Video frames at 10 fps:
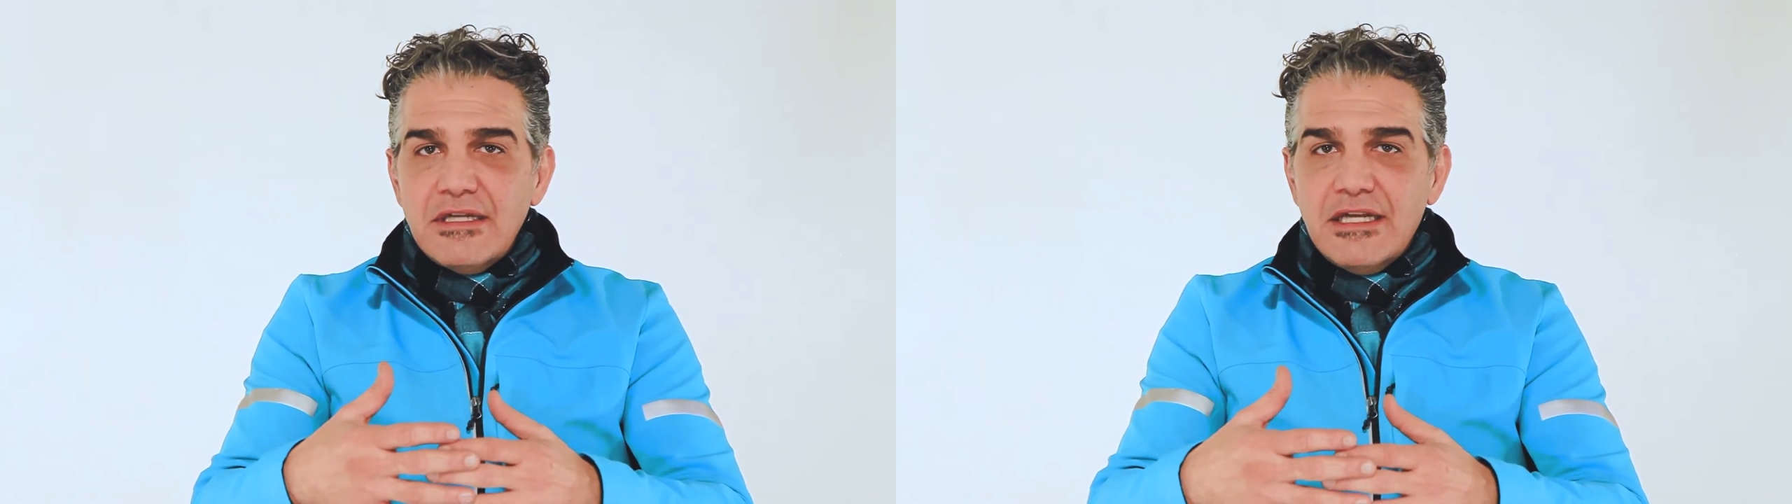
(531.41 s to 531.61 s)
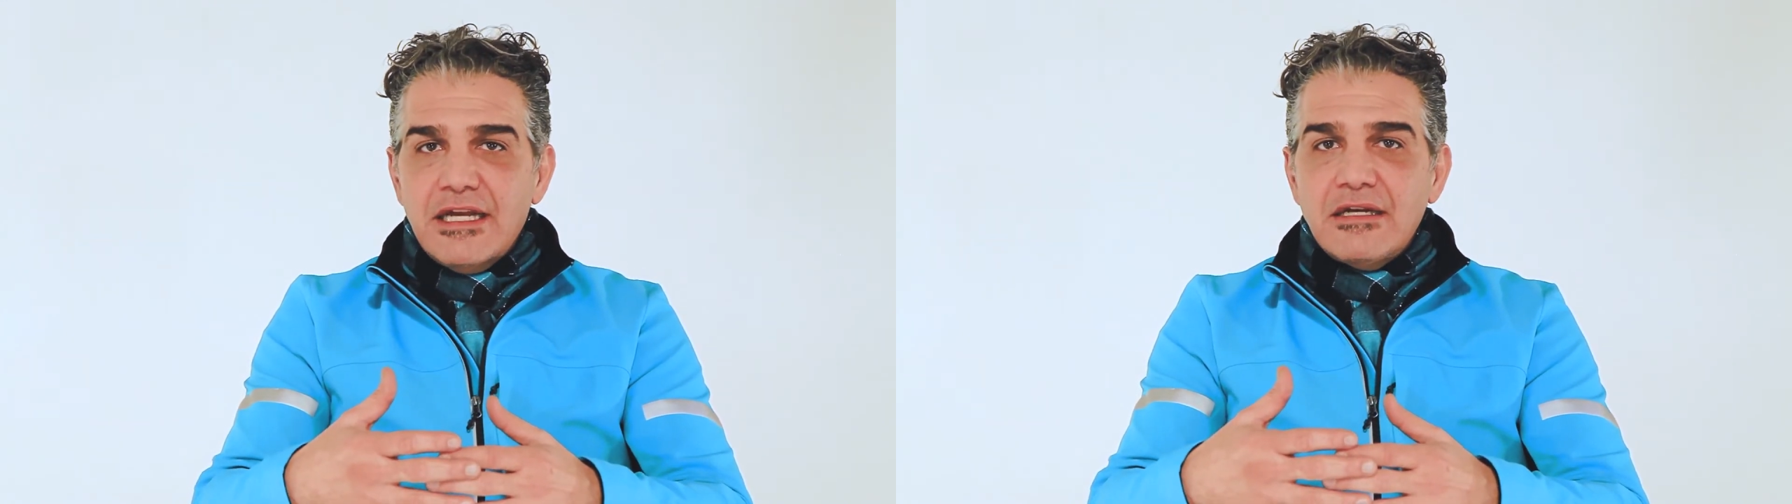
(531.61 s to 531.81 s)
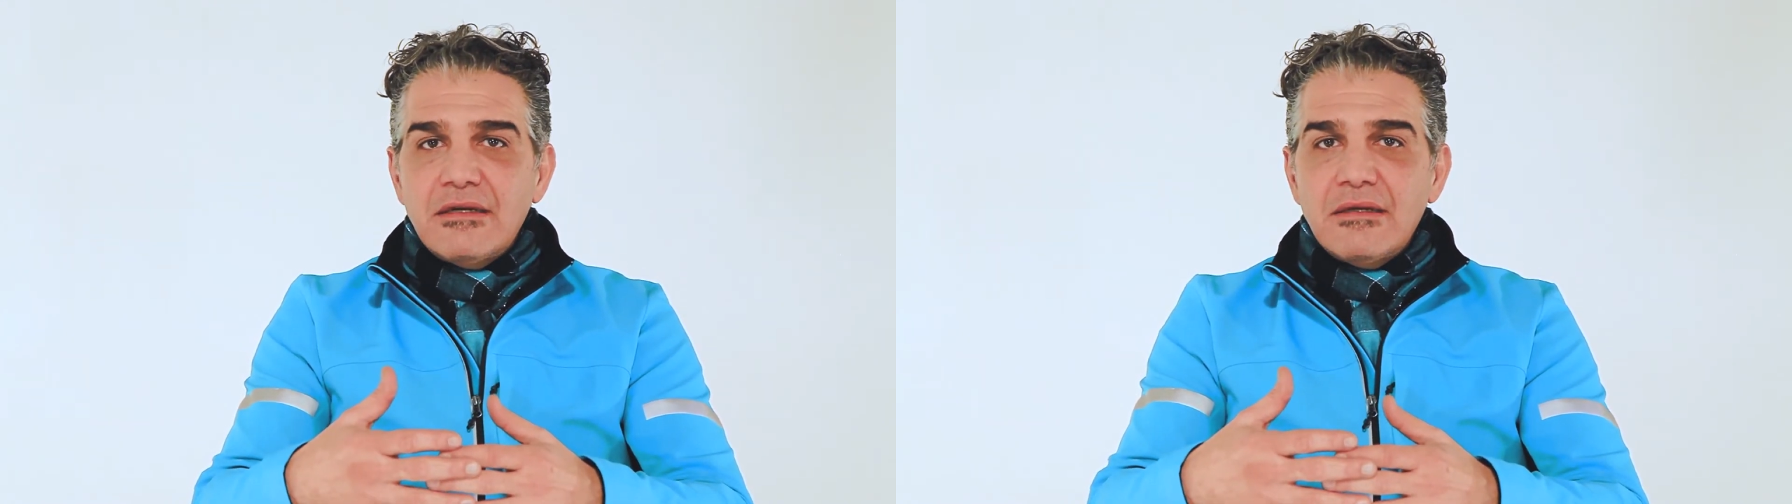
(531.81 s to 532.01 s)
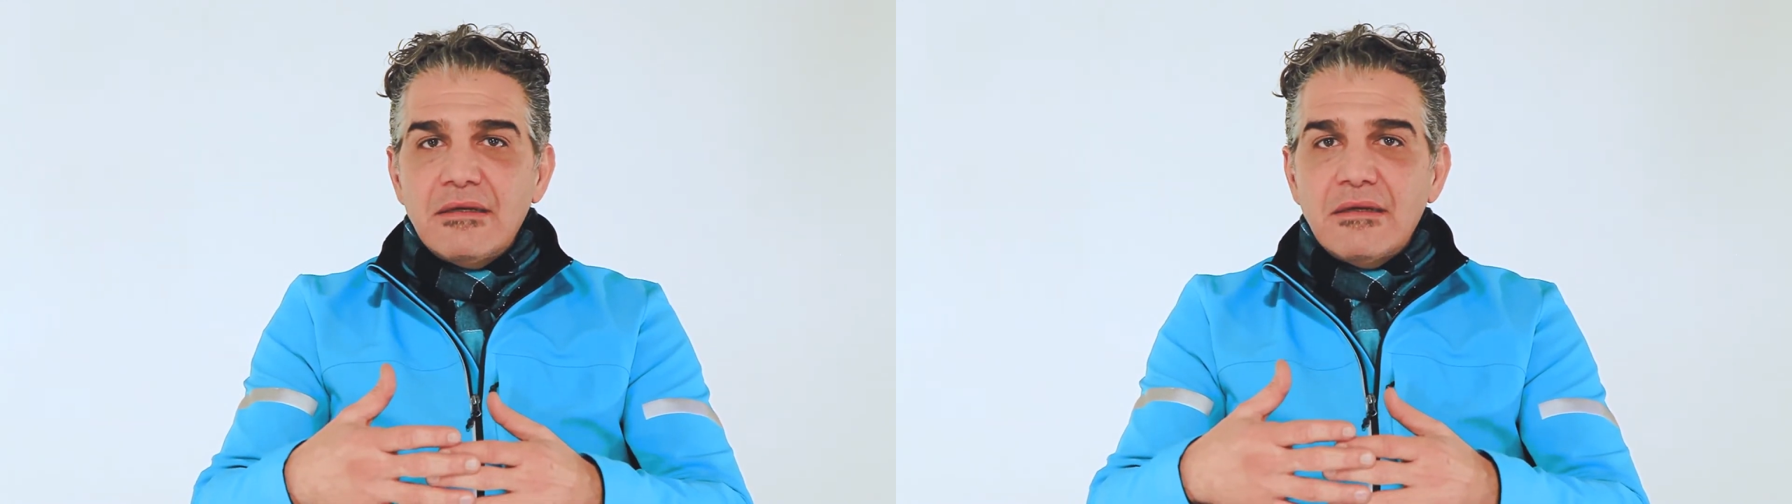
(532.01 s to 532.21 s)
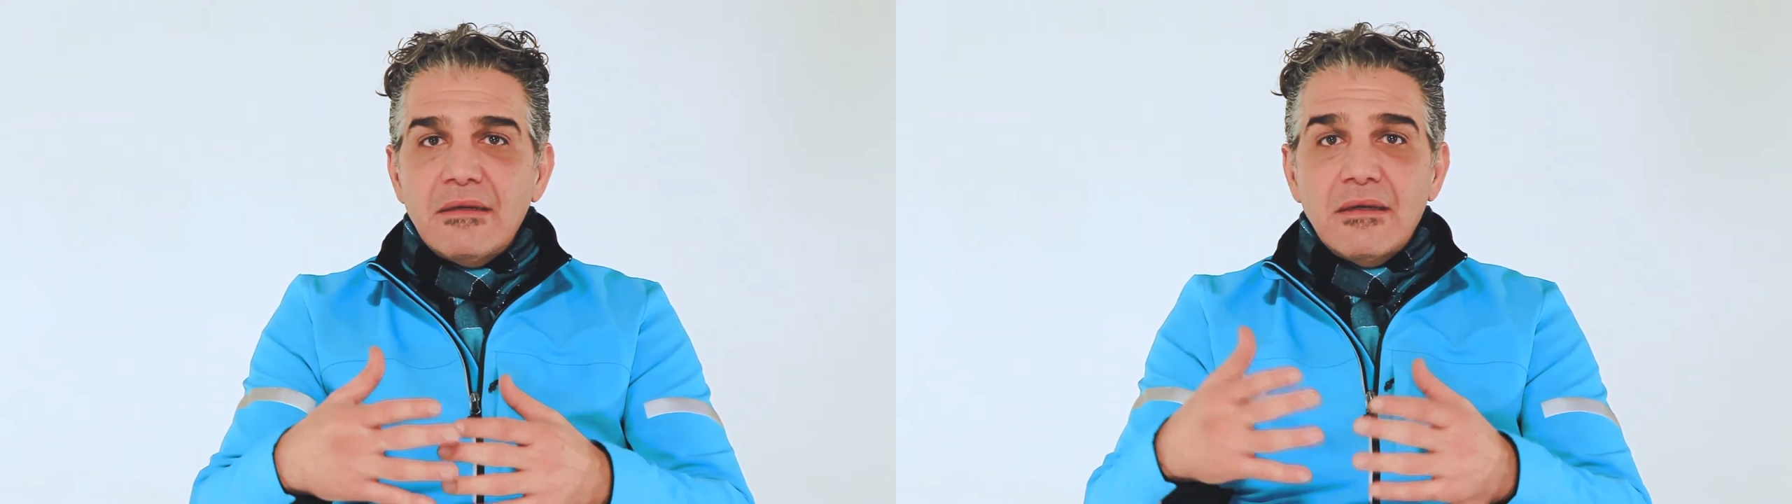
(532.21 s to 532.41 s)

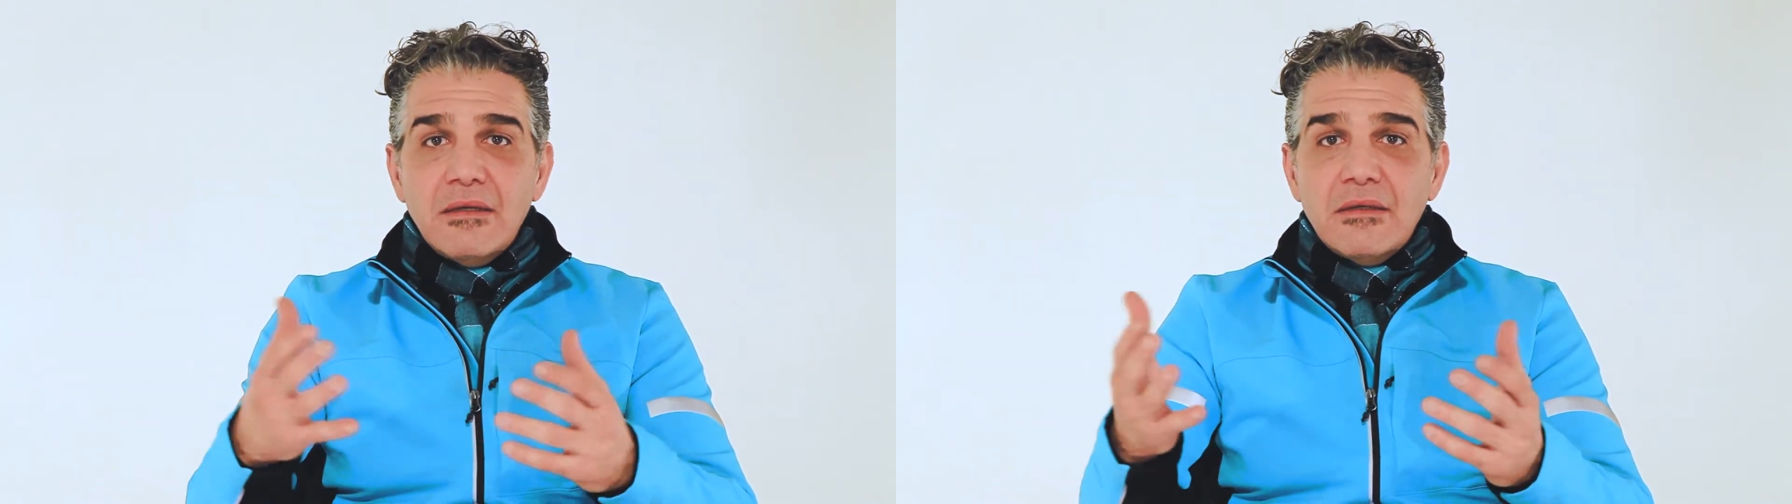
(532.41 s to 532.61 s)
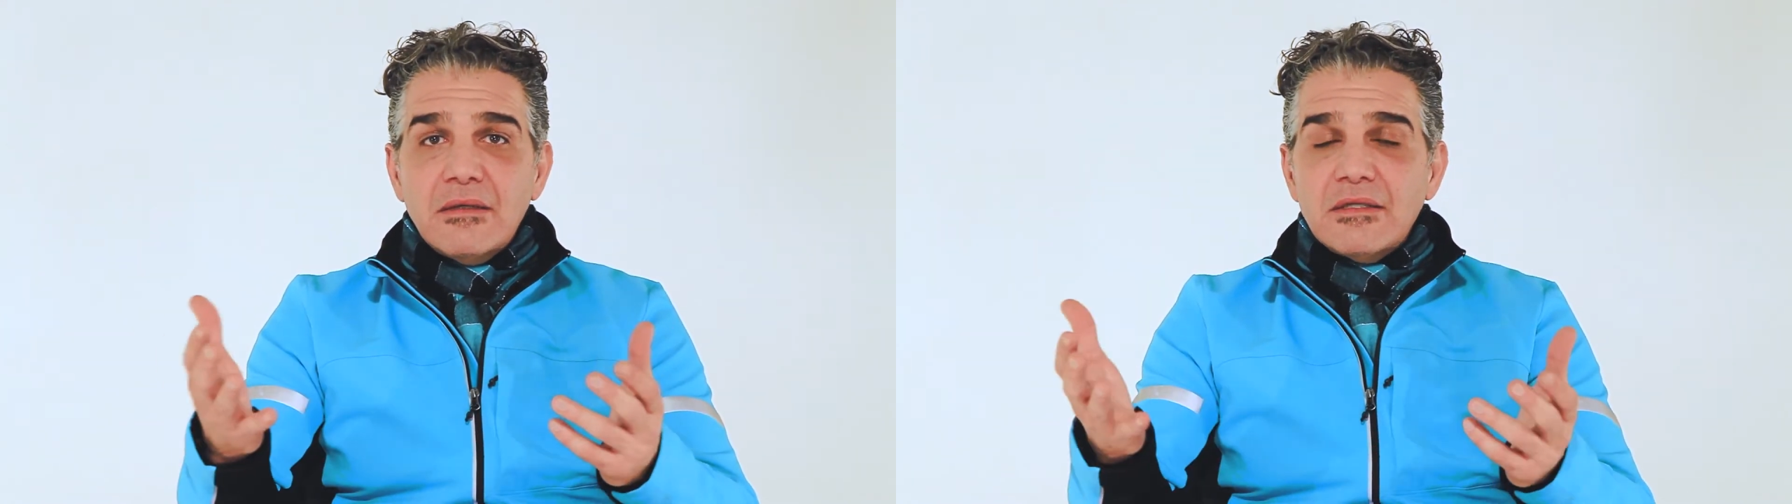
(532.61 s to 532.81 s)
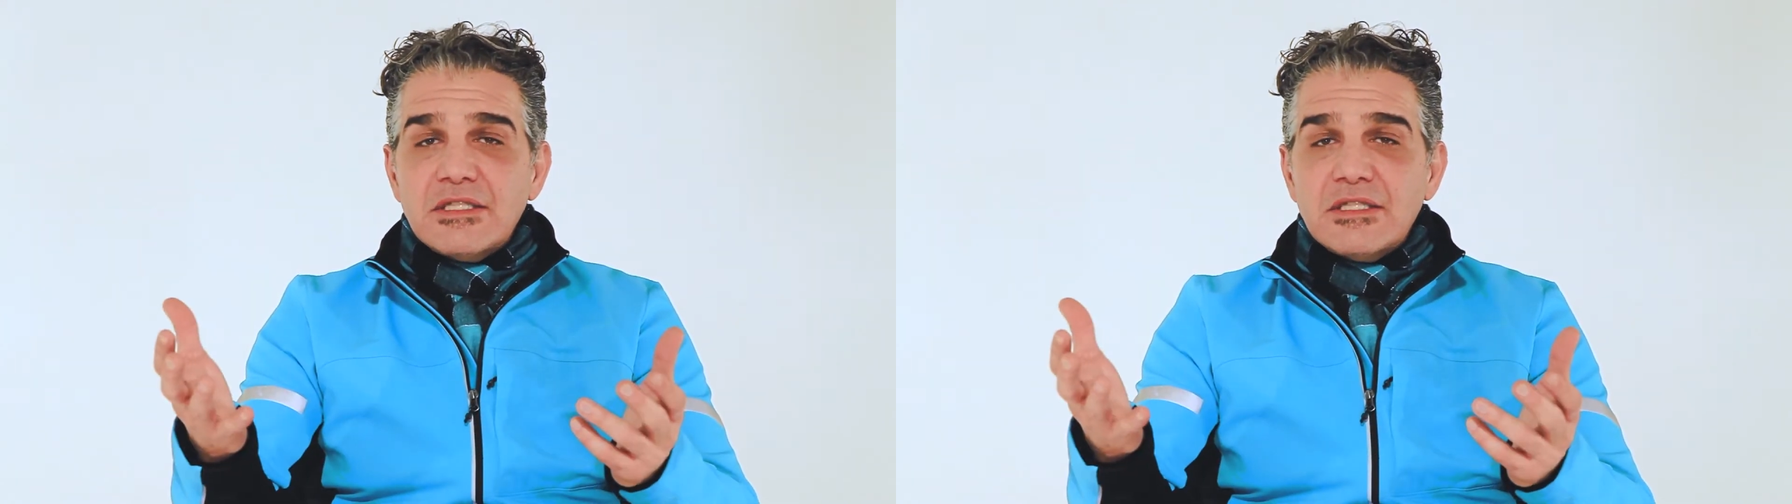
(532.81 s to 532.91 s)
in